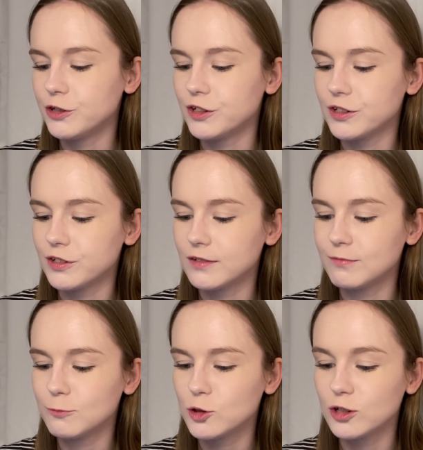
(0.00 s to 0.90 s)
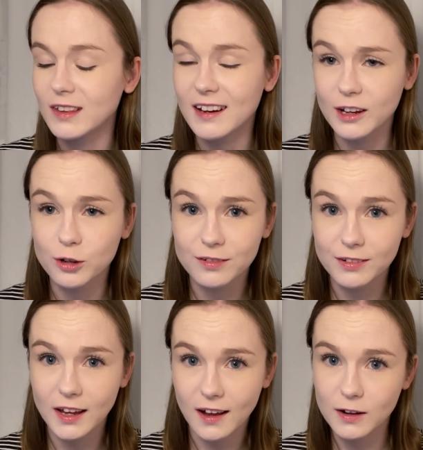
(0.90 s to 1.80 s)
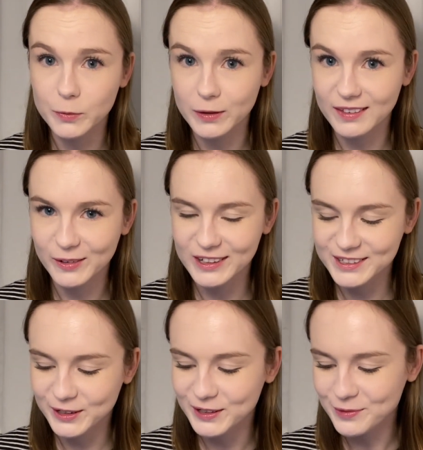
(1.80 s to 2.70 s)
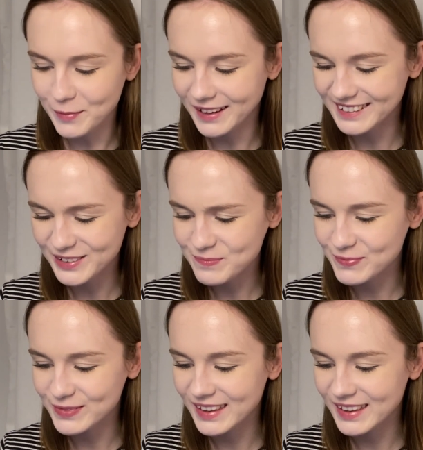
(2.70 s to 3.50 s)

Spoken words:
just so that I could figure out what the questions meant.